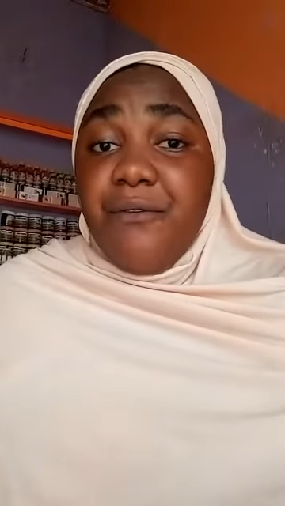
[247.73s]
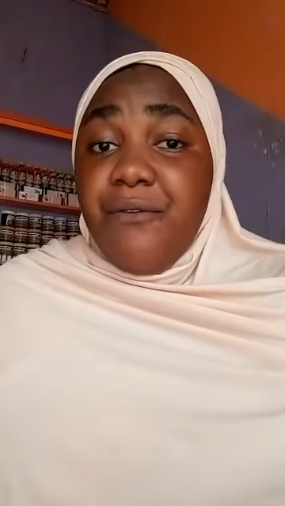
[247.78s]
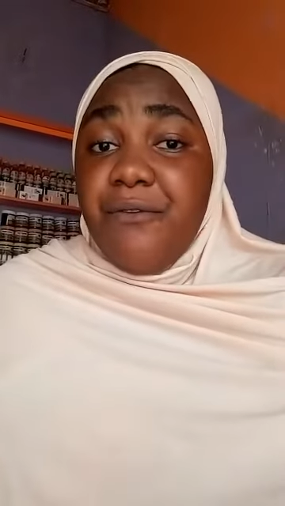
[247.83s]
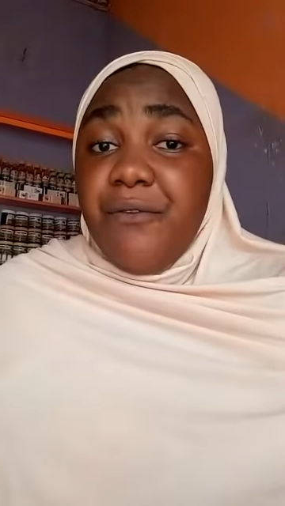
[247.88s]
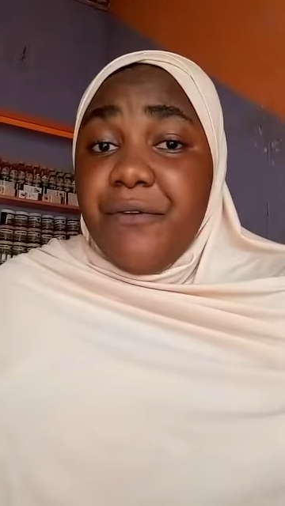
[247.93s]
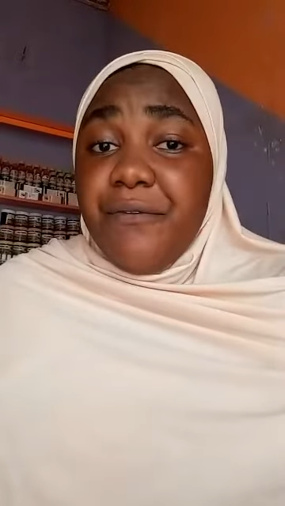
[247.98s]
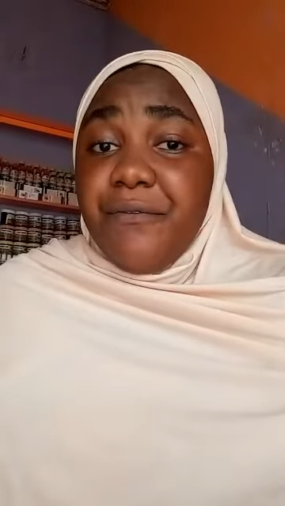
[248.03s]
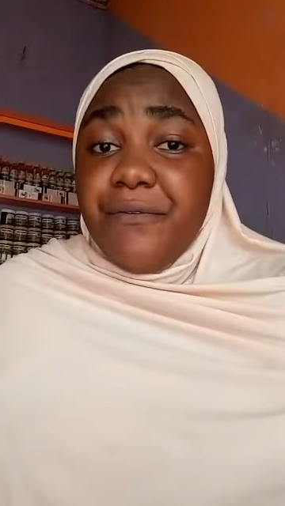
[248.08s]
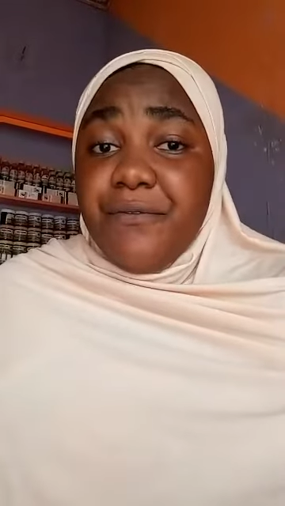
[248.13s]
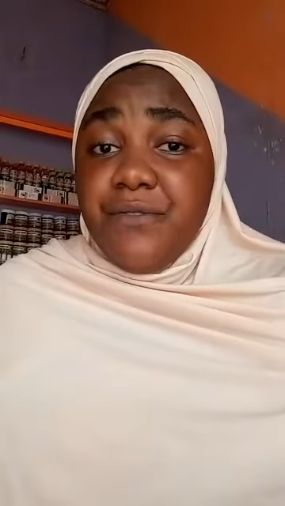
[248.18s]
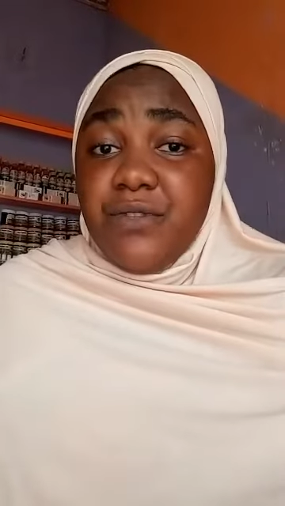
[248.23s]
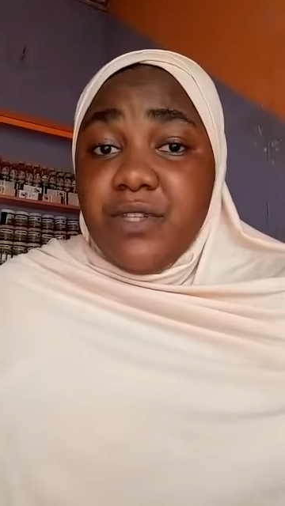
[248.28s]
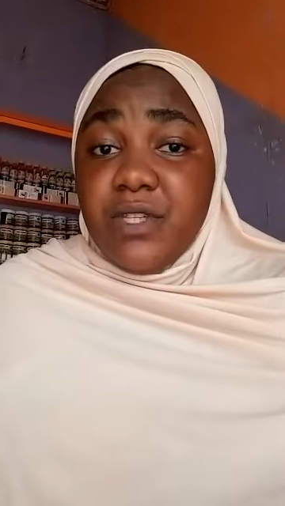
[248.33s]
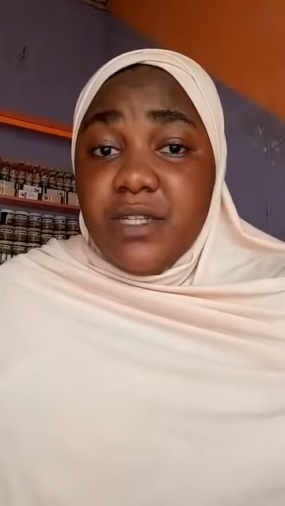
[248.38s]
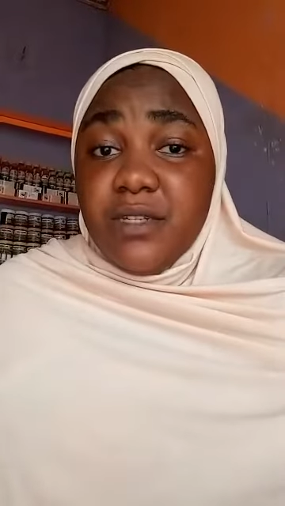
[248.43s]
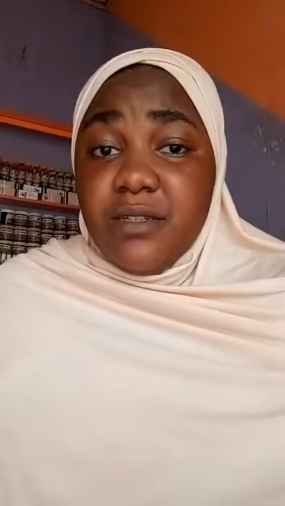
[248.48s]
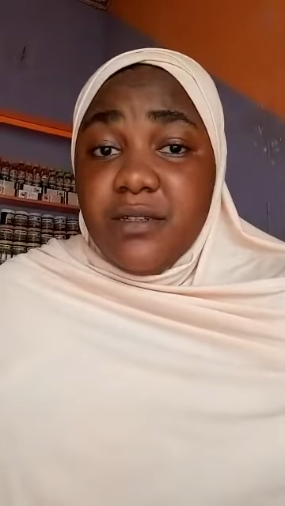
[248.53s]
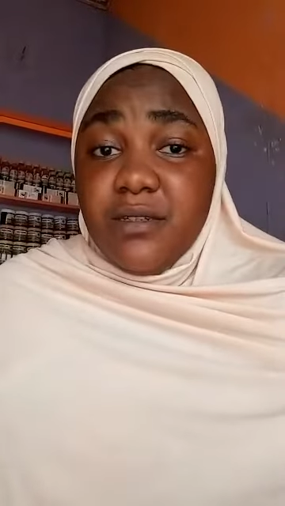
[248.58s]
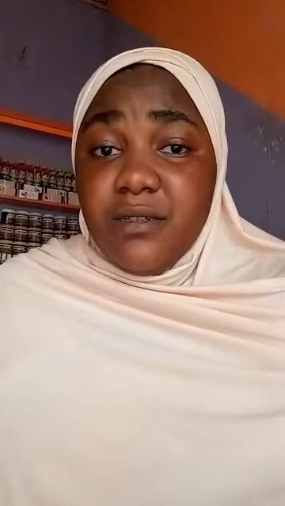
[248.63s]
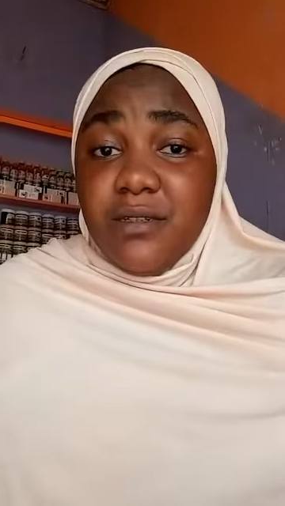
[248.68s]

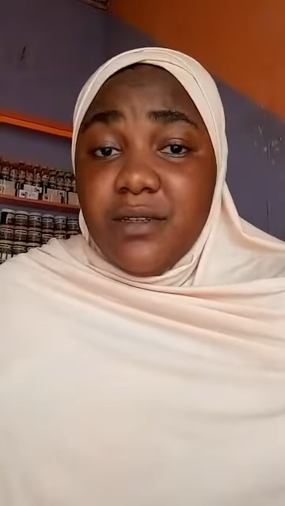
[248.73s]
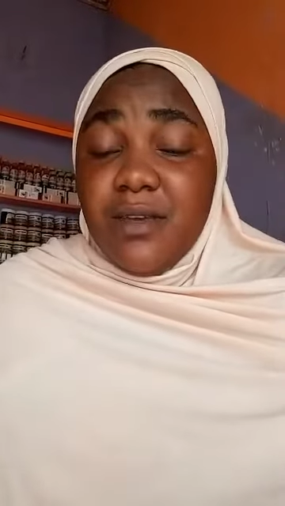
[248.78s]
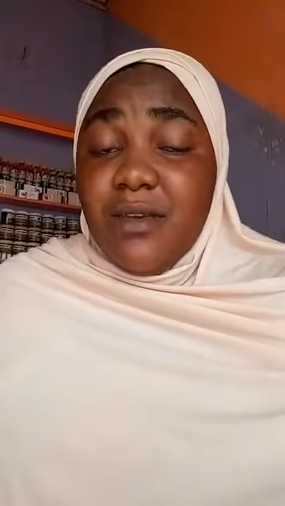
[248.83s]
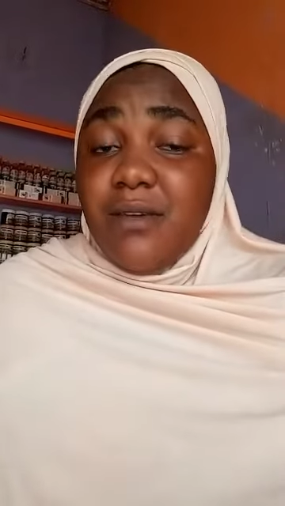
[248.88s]
15,